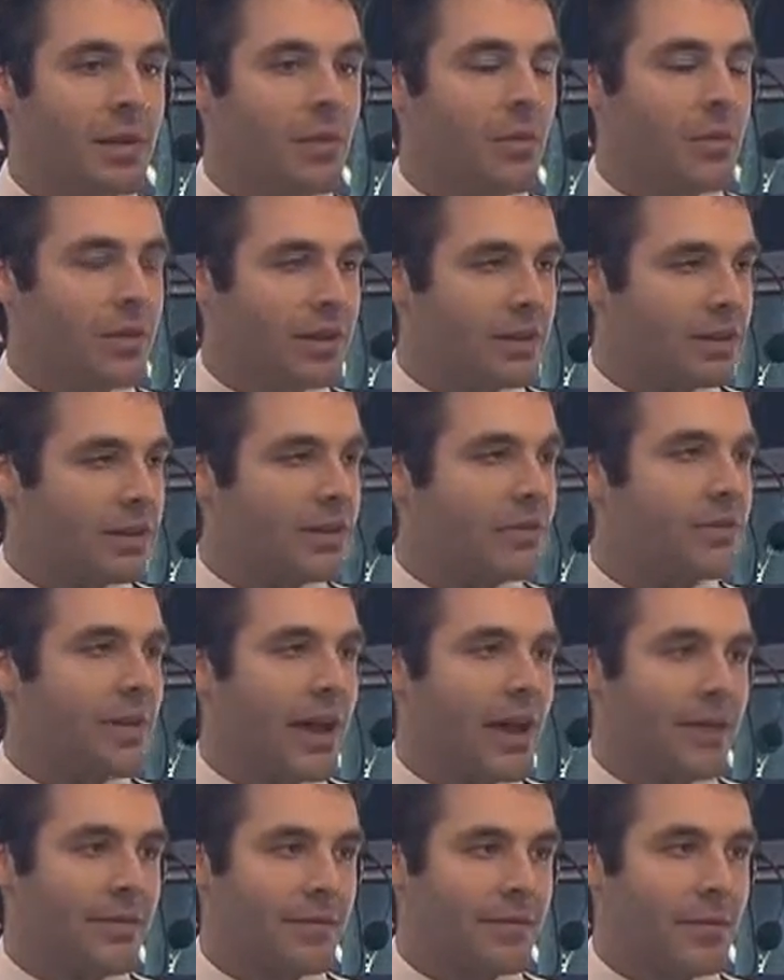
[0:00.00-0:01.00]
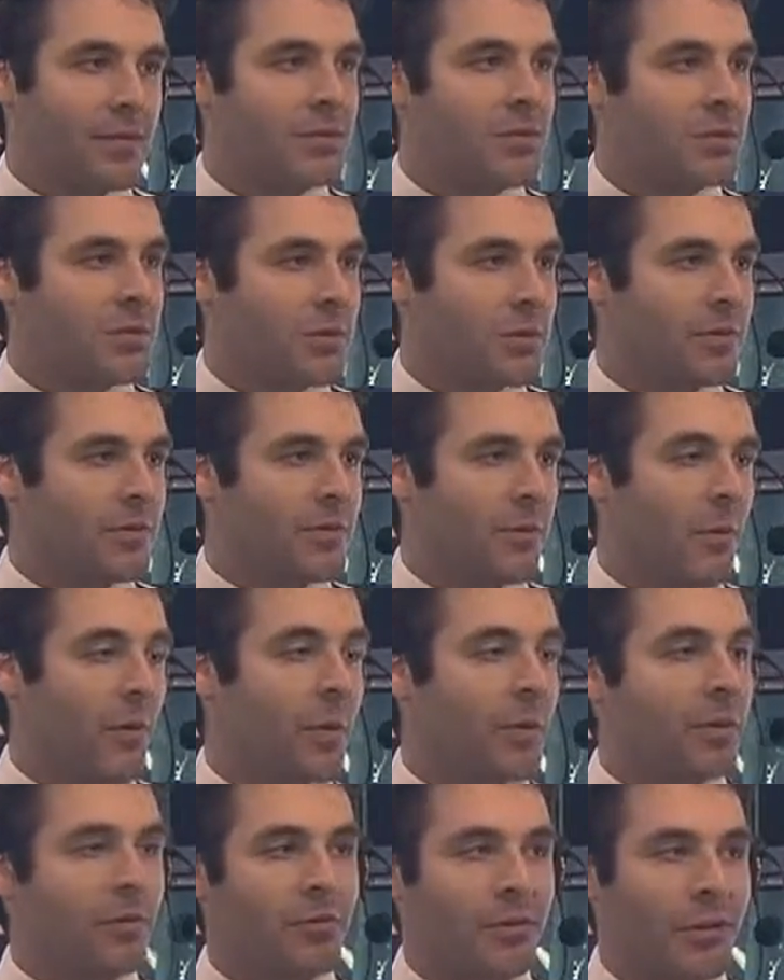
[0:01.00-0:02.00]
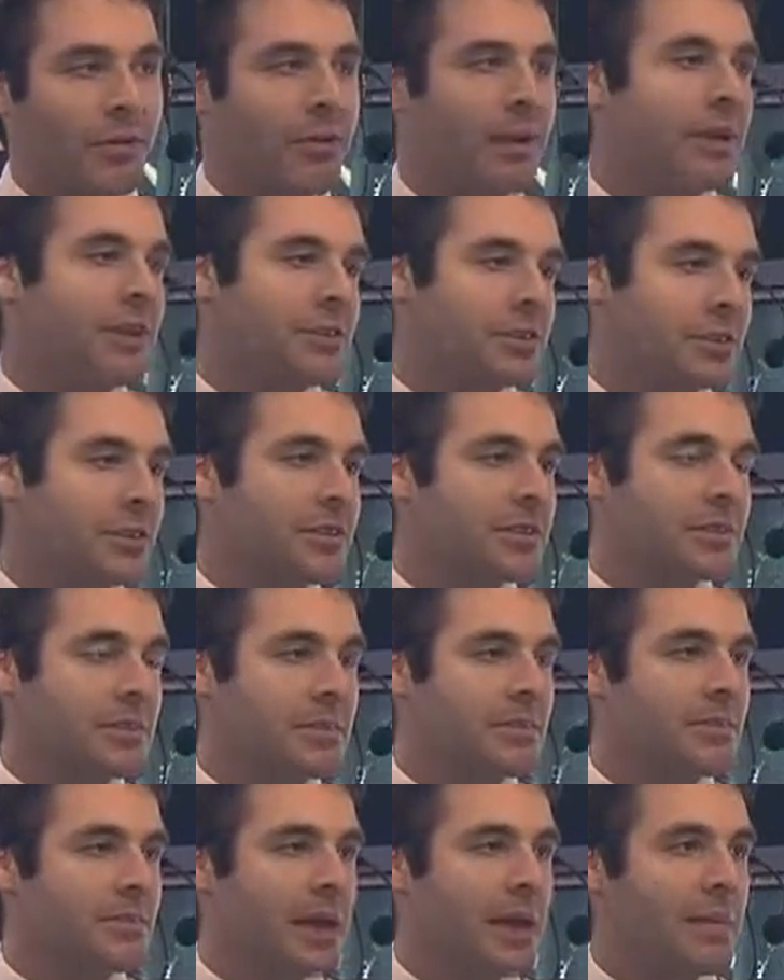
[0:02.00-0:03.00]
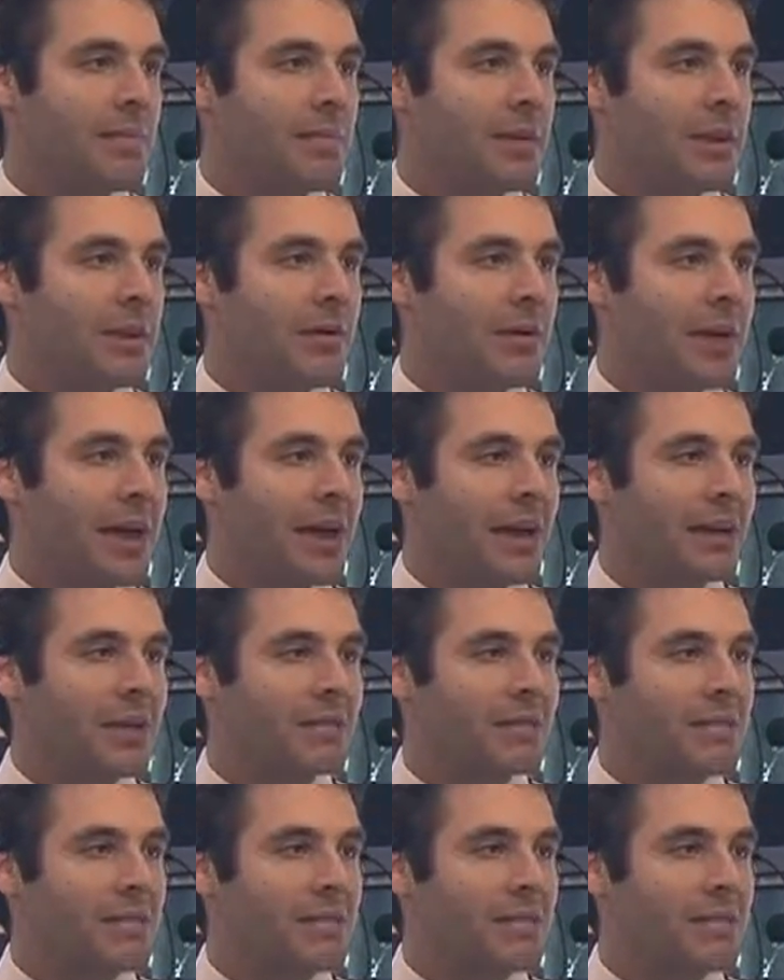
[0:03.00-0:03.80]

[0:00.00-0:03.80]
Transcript: We can survive those sort of orbital variations and be okay.